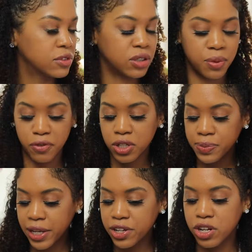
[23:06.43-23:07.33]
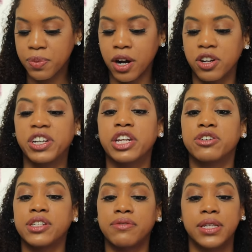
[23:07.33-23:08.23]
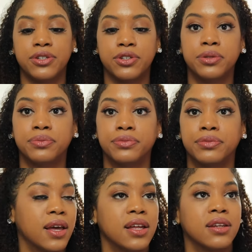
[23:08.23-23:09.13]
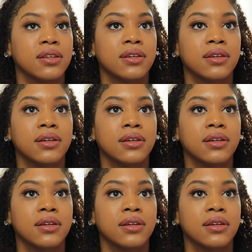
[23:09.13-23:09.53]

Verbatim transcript: So before speaking to your partner, get yourself centered and